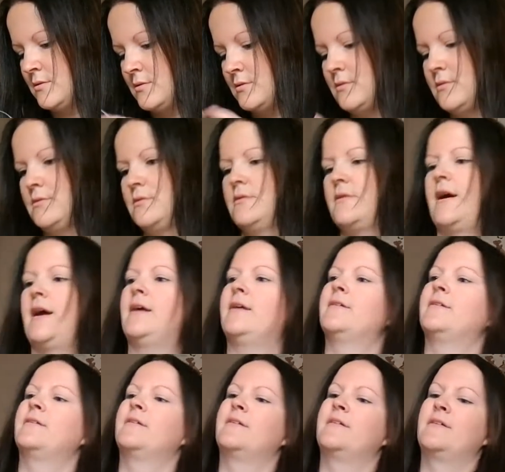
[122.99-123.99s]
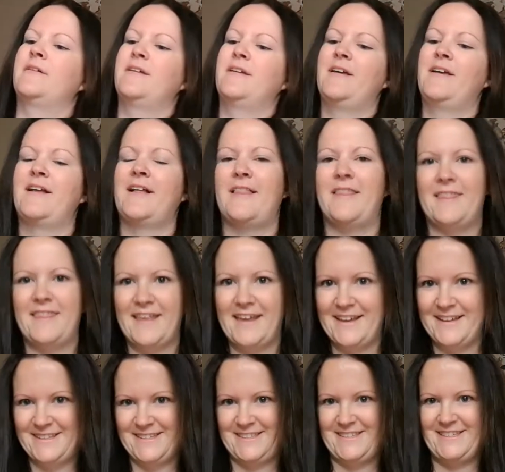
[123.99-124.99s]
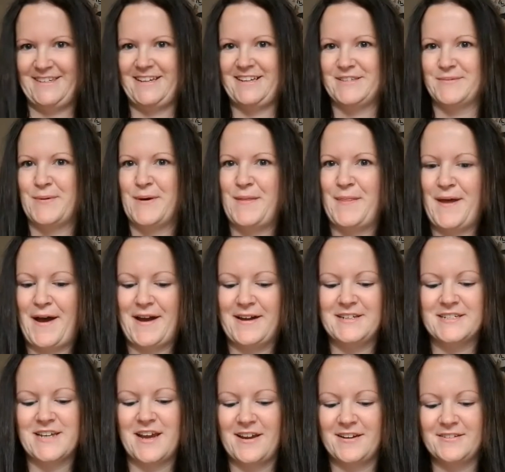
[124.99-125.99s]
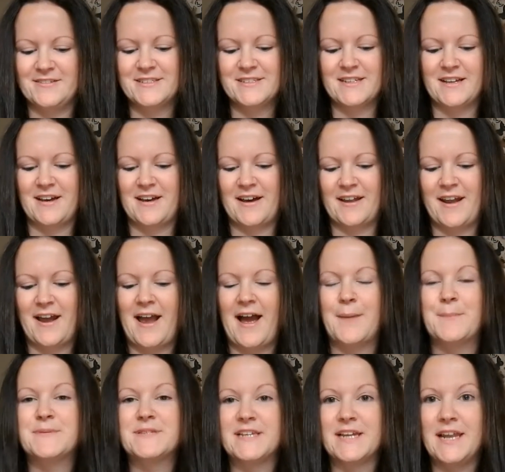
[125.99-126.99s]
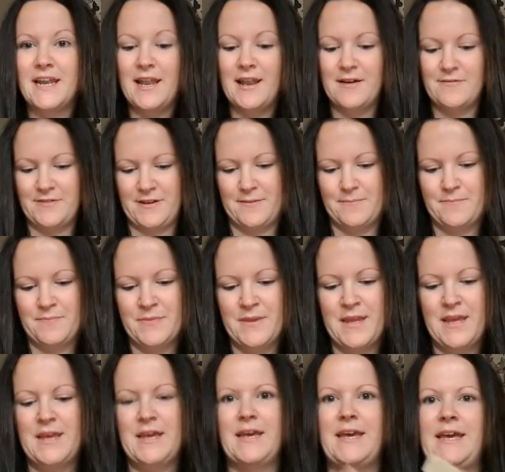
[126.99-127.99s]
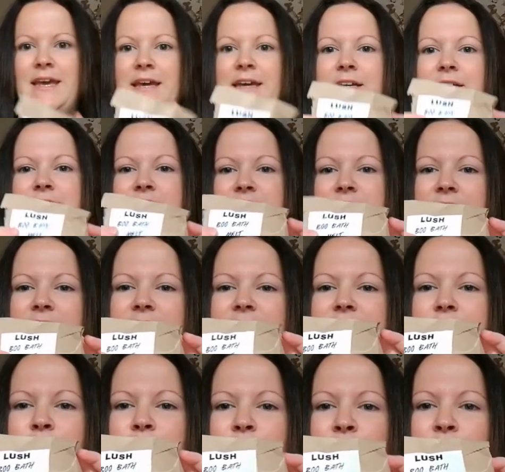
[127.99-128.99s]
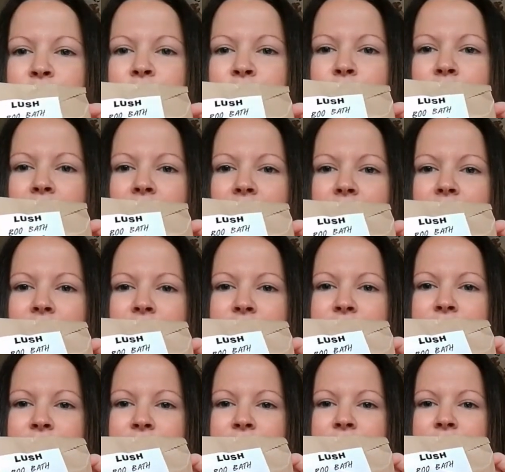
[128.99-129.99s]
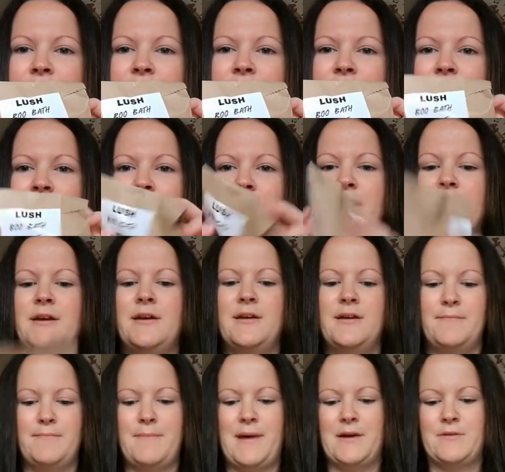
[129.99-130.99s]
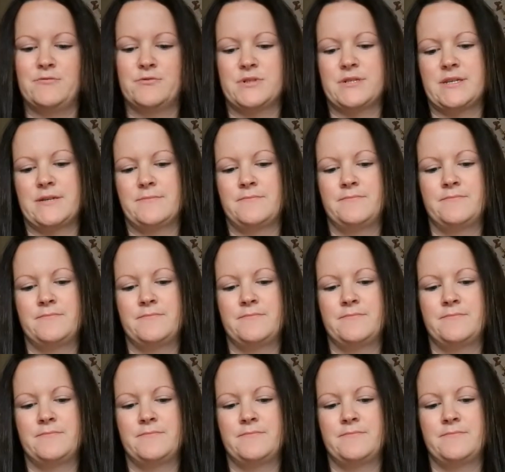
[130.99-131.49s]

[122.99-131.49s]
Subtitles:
Right. This is one that I chose and I absolutely love it. It is a Boo Bath Melt.